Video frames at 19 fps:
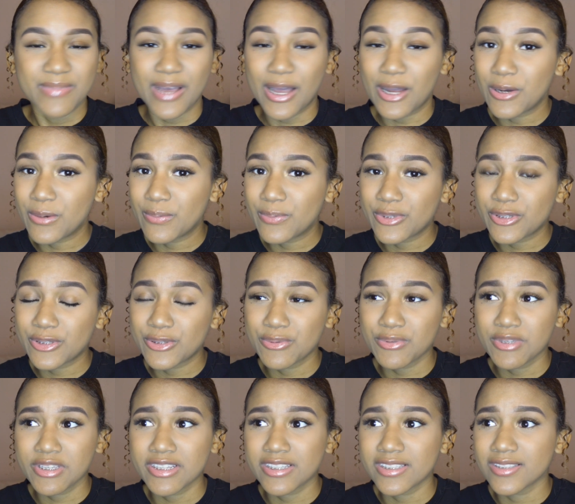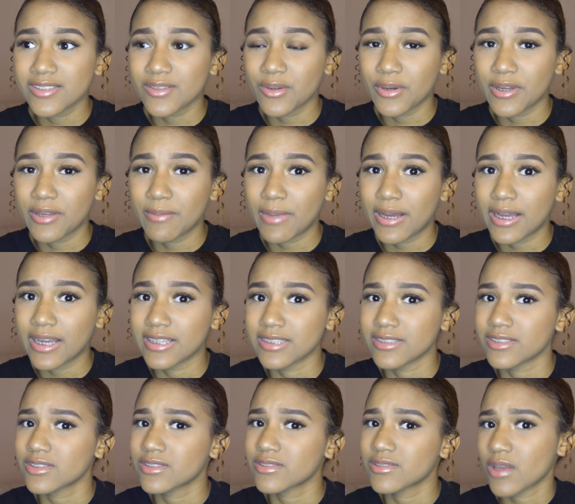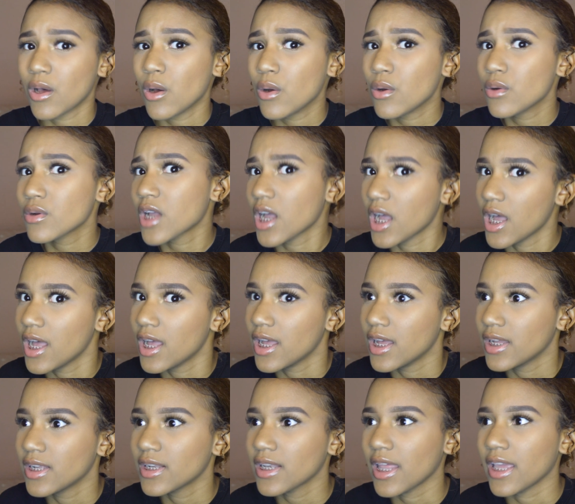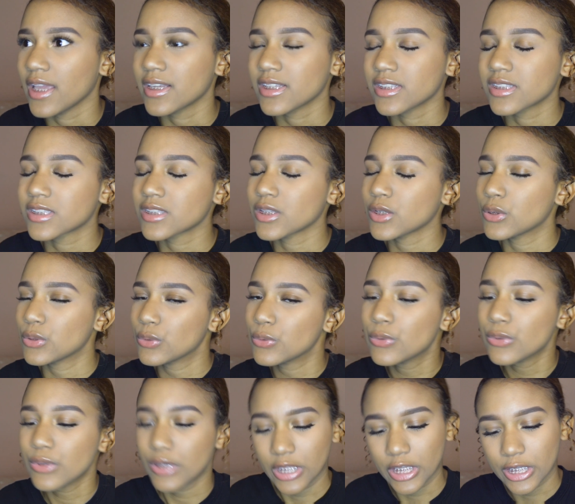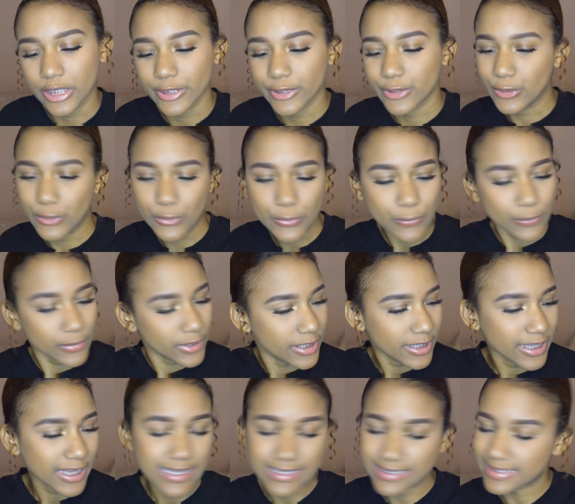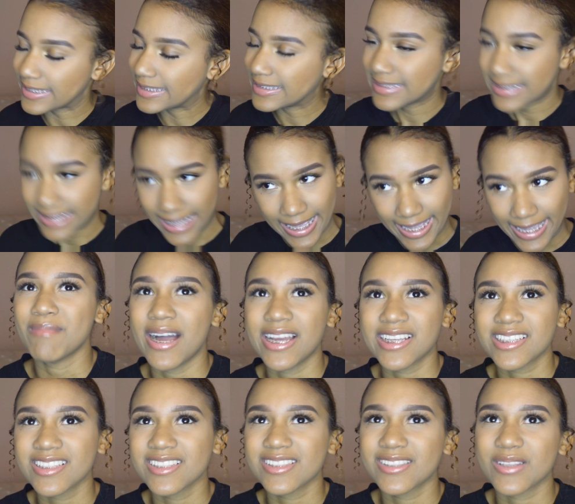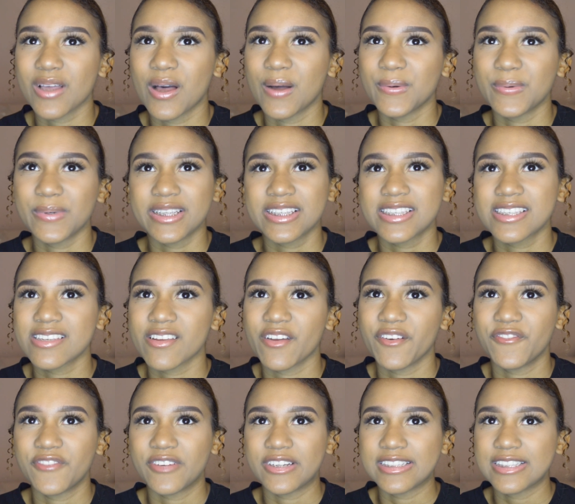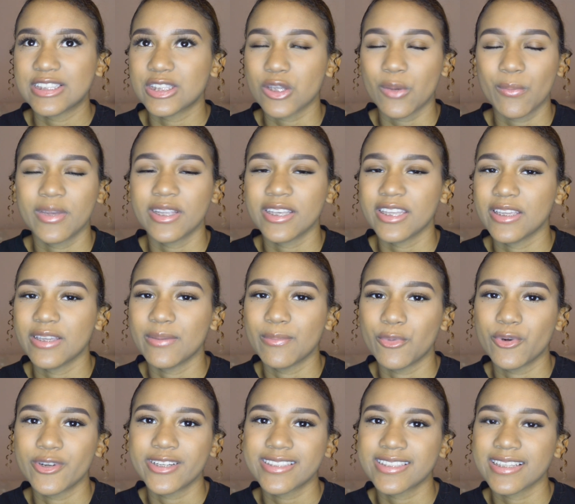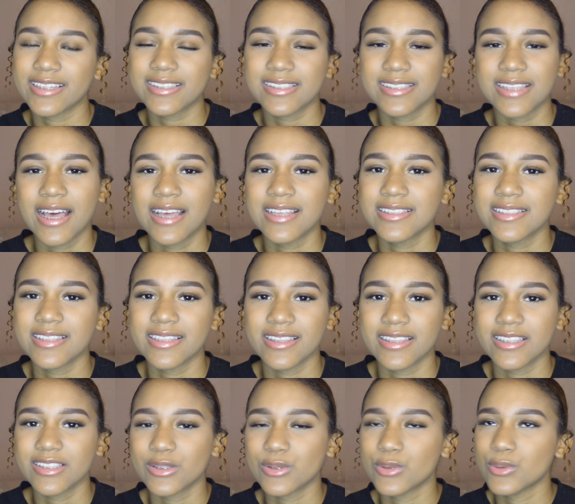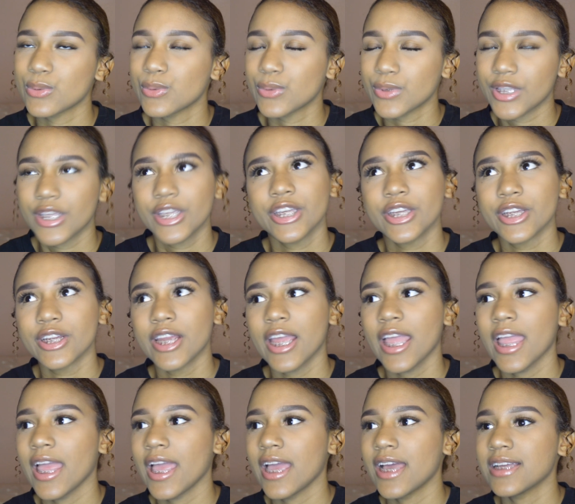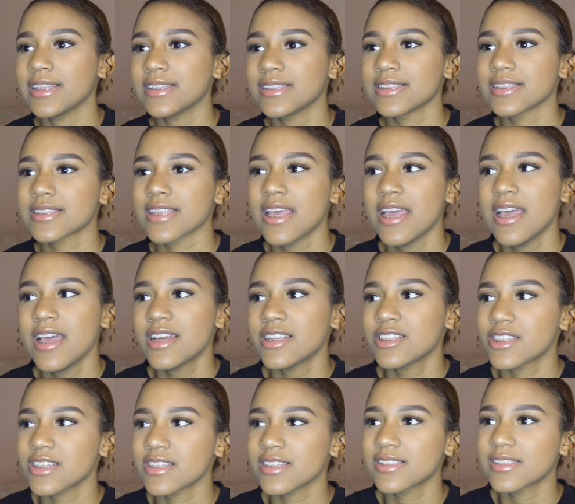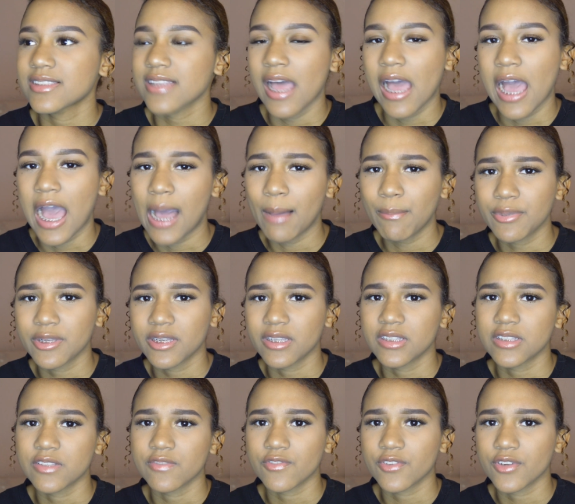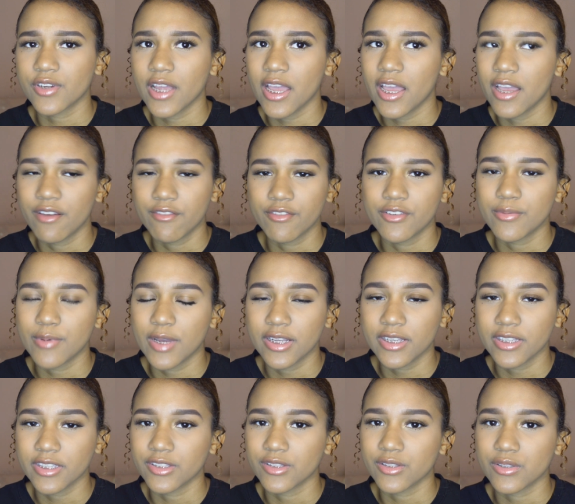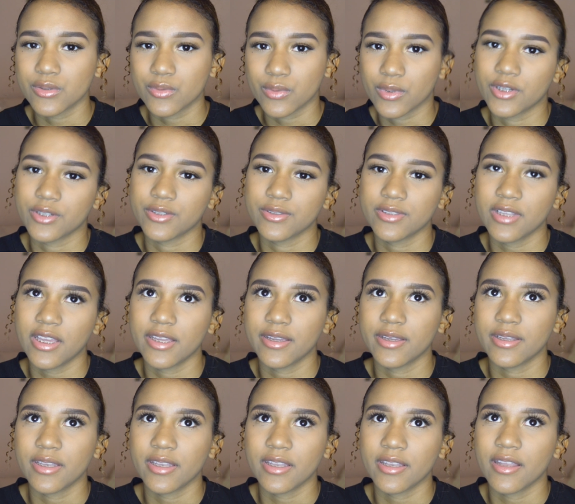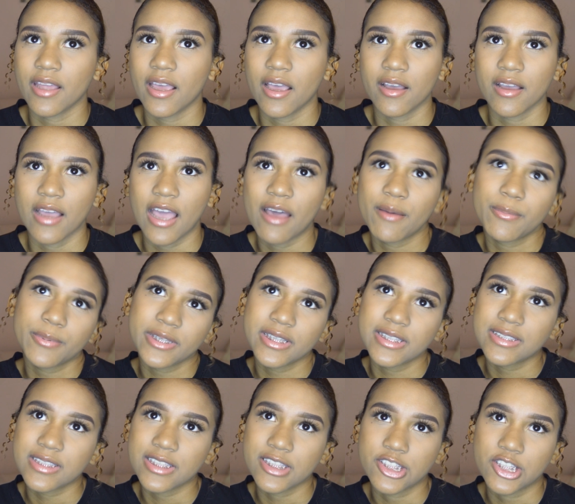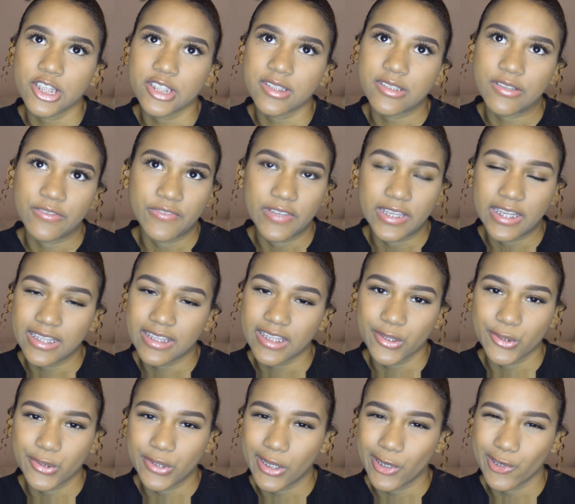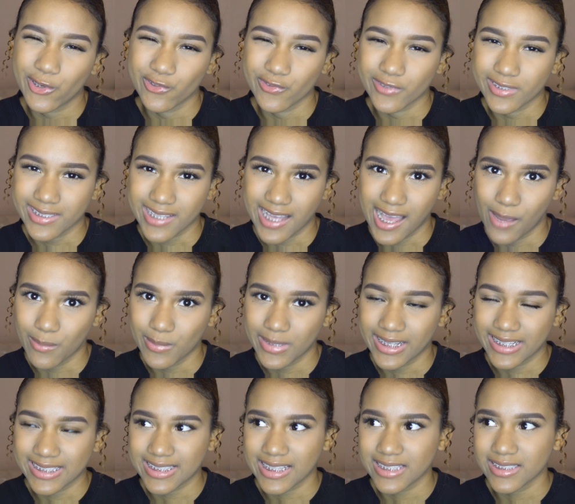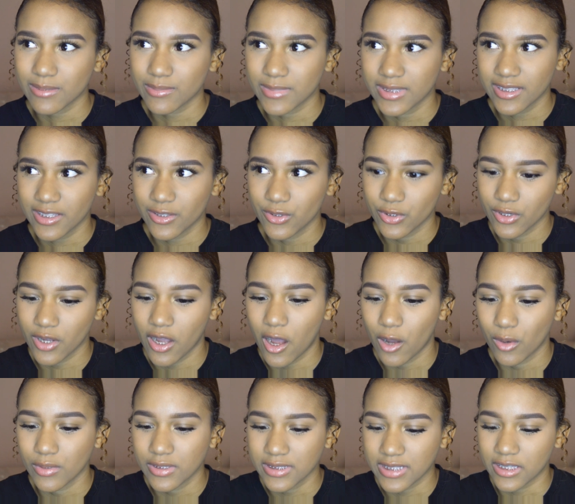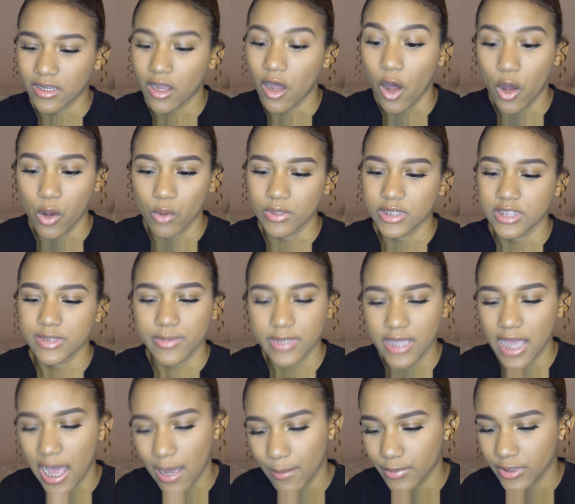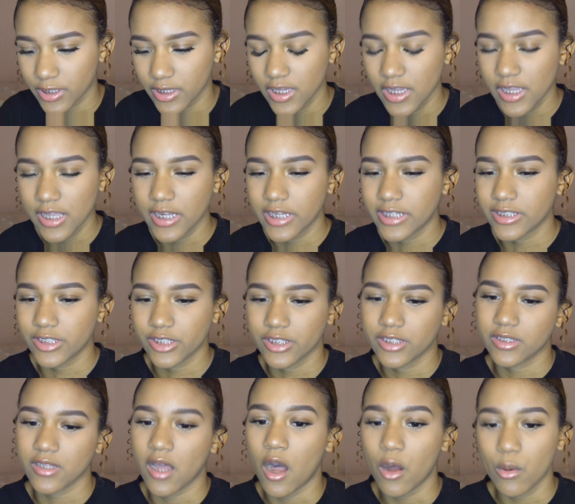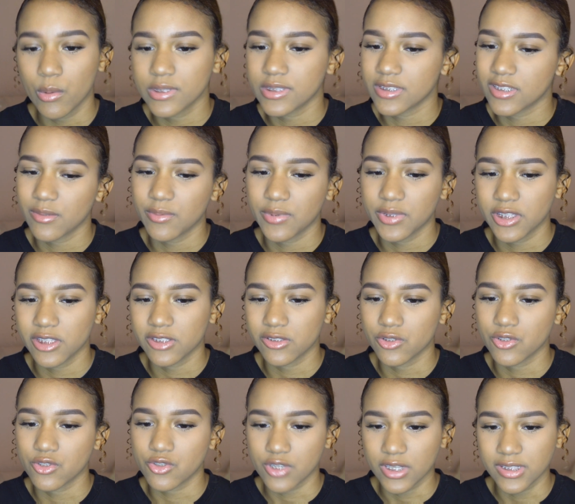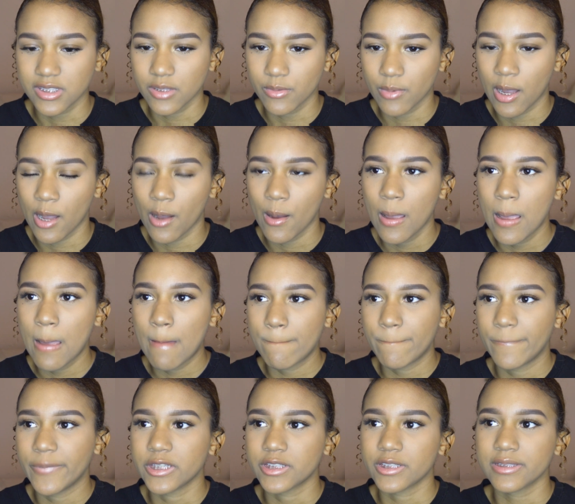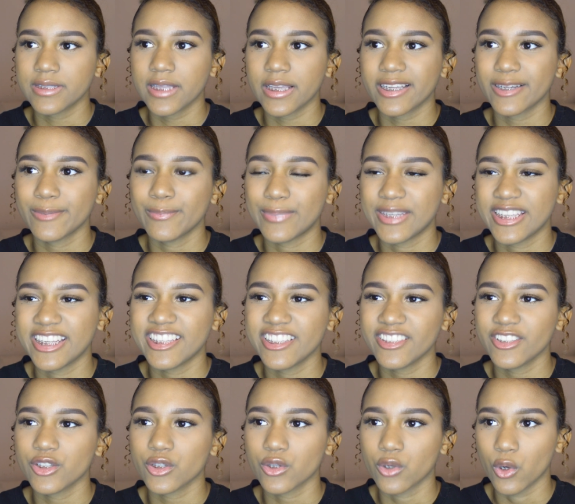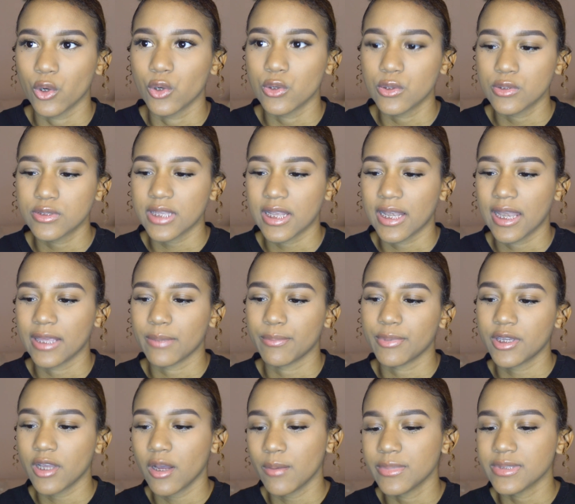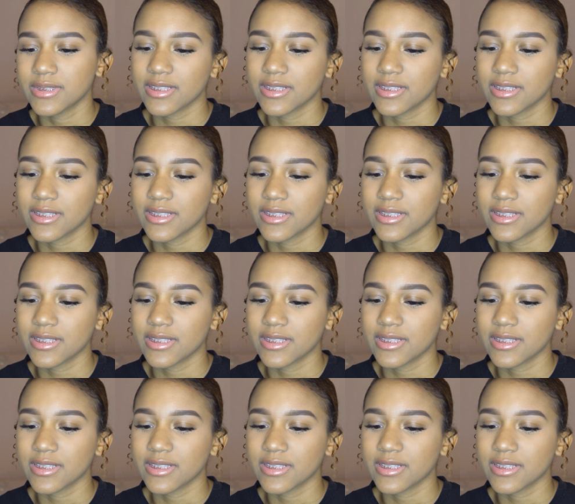hope your new year is going by so good. Like, it's the new year, new me, as they say. I just wish for so many more success in this new year and just happiness for everybody in this world. And happiness is just a feeling that you get over time. Like, it's not something that you could always be happy, because there's always gonna be things you stress about. But just like completing your goals and like becoming